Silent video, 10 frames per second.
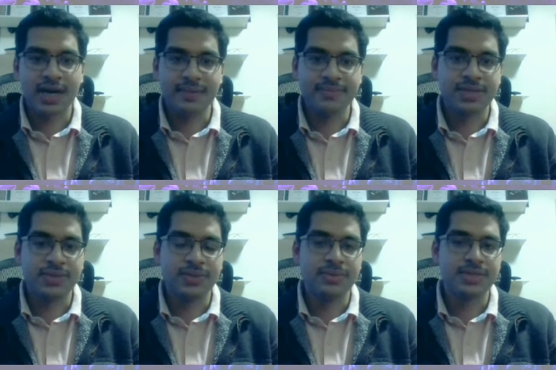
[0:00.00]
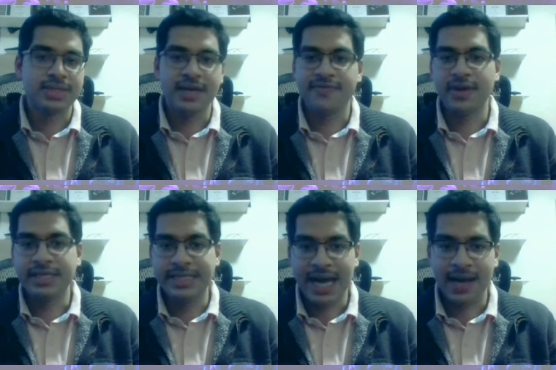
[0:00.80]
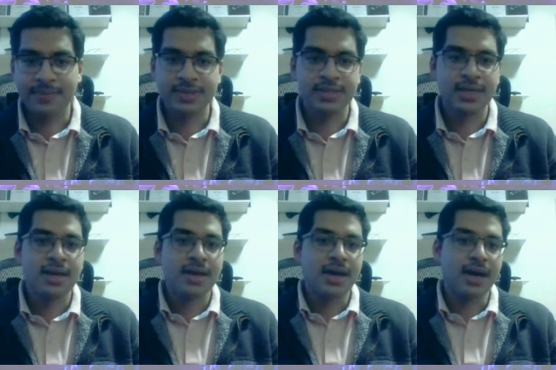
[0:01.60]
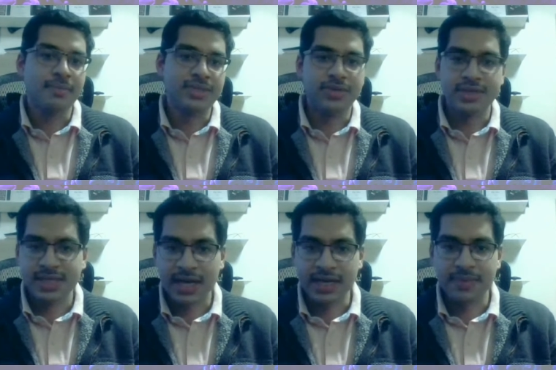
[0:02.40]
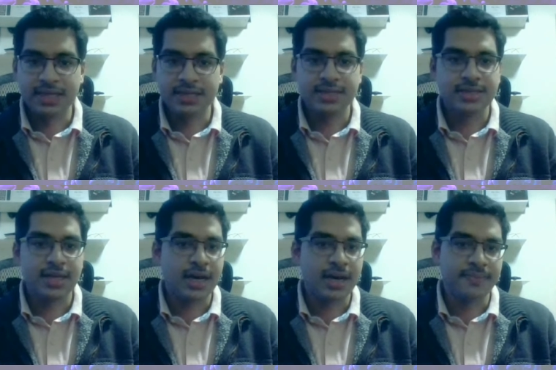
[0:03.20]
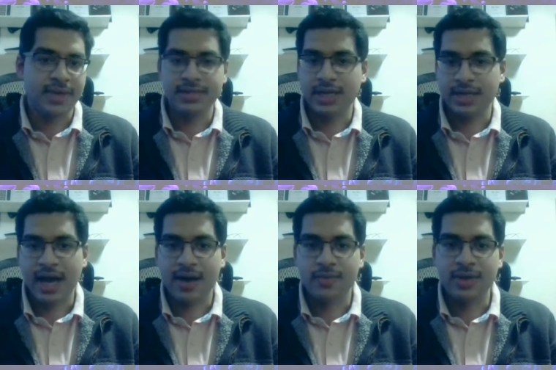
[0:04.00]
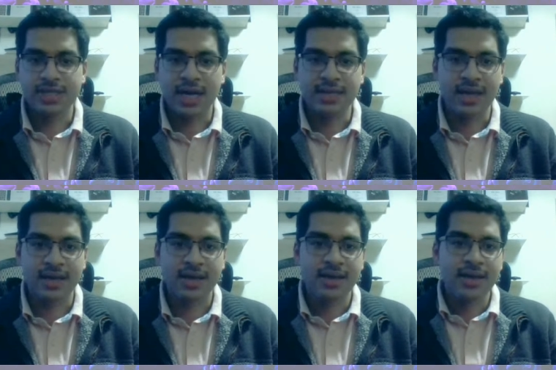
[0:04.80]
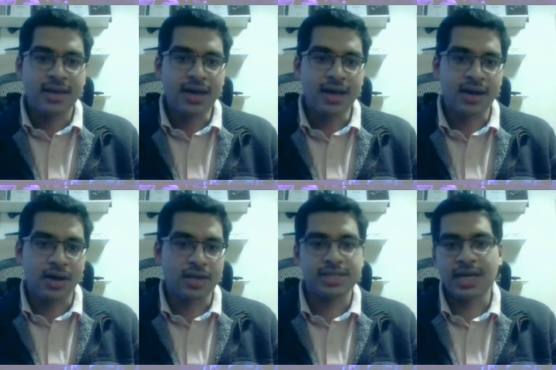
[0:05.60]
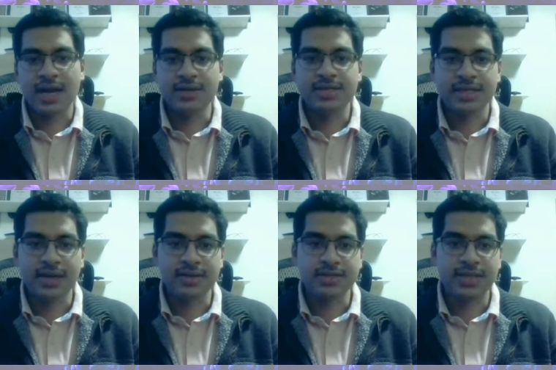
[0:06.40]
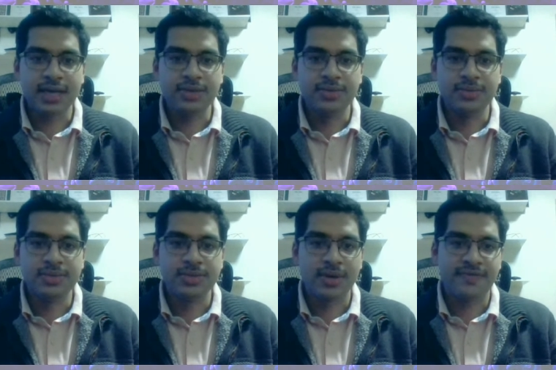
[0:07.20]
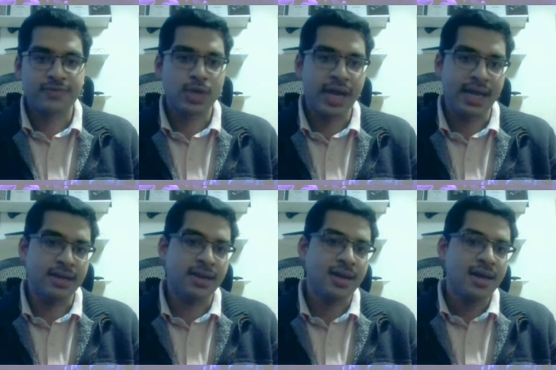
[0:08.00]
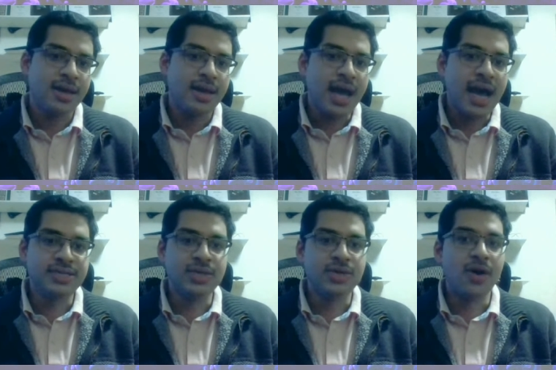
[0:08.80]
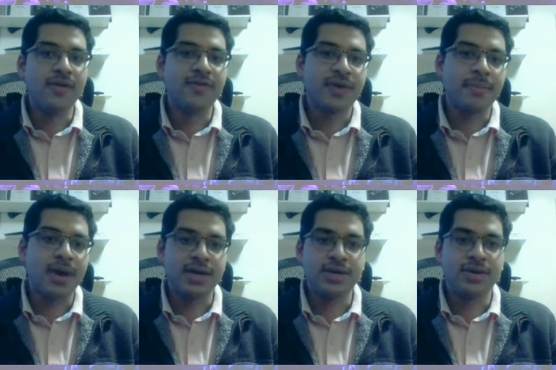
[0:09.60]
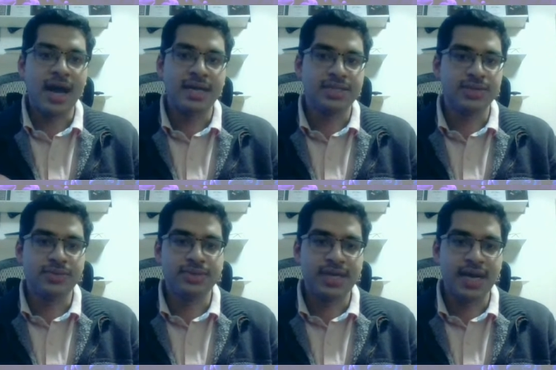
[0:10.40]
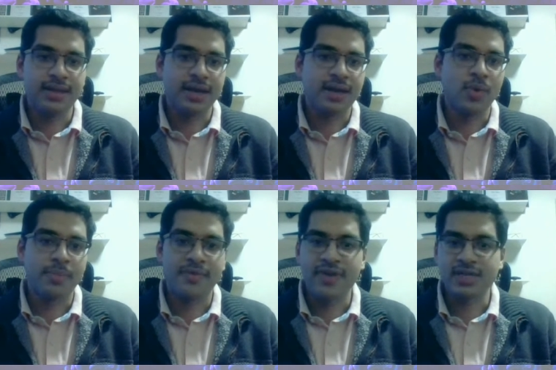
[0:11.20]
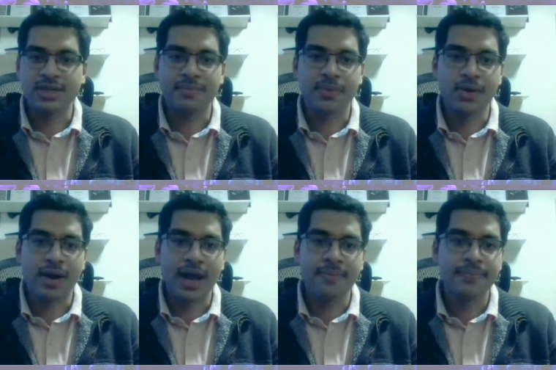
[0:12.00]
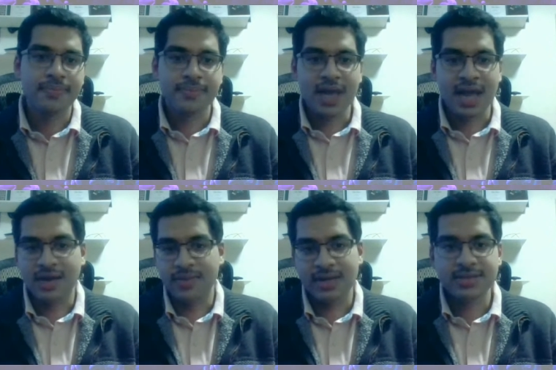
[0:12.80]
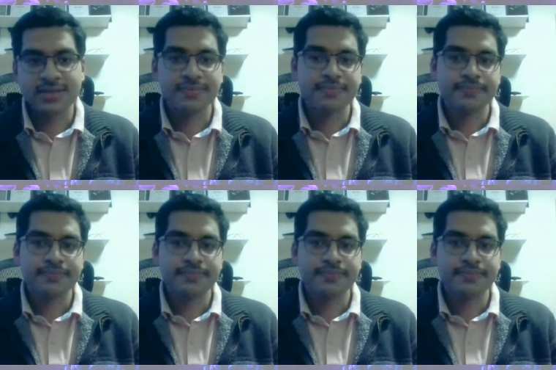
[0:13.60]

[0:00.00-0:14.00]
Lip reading: time to study for exams, do assignments, things like that, which I think are standard skills that you sort of train as you go from undergrad to, say, like a more professional program anyways.